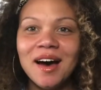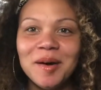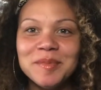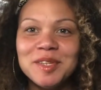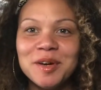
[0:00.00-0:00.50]

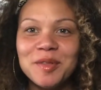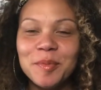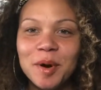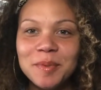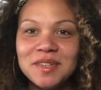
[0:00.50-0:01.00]
So the
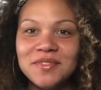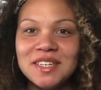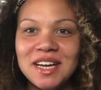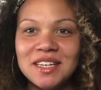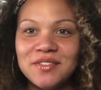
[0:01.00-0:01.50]
purpose of
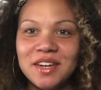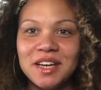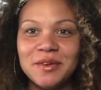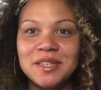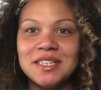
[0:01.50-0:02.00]
today's
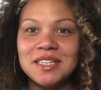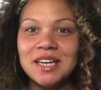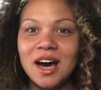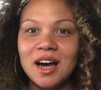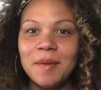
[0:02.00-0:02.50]
video is to
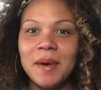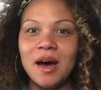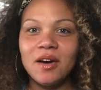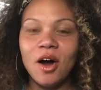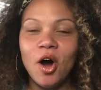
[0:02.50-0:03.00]
talk
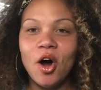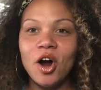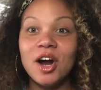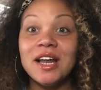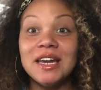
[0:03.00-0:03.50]
about
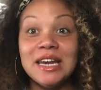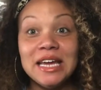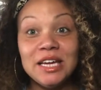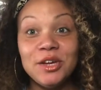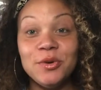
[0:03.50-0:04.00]
our
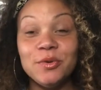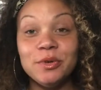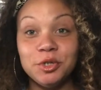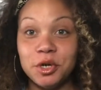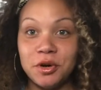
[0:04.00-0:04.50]
NICU
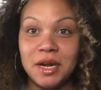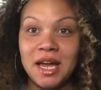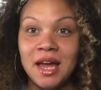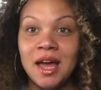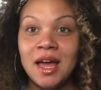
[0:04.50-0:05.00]
journey.
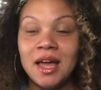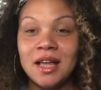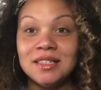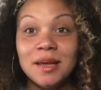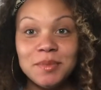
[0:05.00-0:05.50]

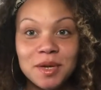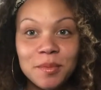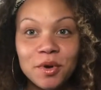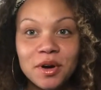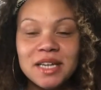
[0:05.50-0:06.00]

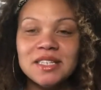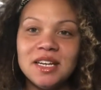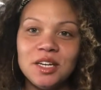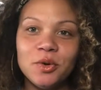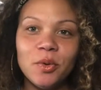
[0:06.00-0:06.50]
September is
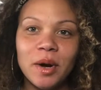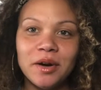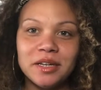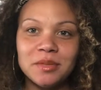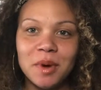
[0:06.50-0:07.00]
NICU
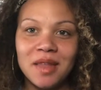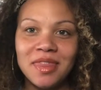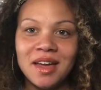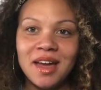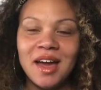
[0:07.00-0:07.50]
Awareness Month,
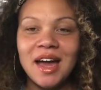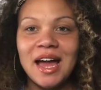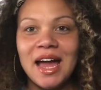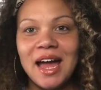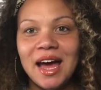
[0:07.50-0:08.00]

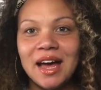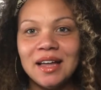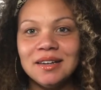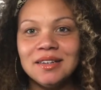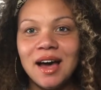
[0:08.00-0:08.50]

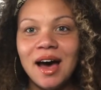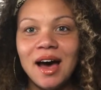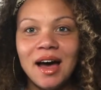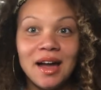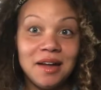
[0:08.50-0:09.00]
and
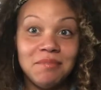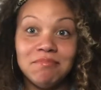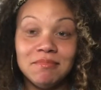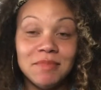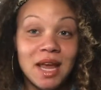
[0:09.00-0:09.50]
I
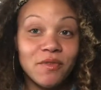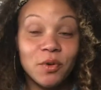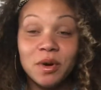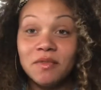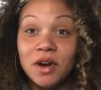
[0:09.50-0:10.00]
never
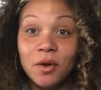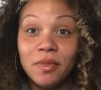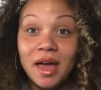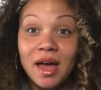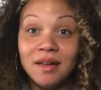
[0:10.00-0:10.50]
would have known
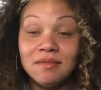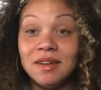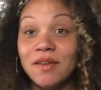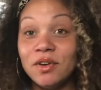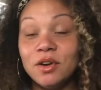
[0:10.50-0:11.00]
that,
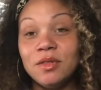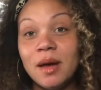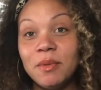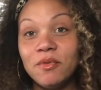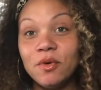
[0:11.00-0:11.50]
never knew that
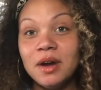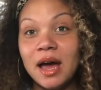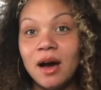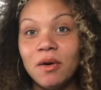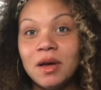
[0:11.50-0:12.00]
before
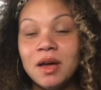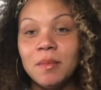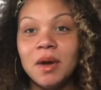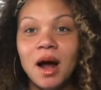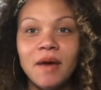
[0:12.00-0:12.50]
now,
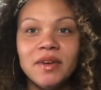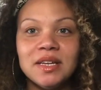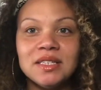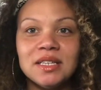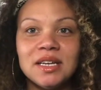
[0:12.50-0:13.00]
but
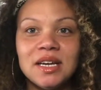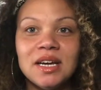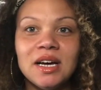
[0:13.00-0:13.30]
obviously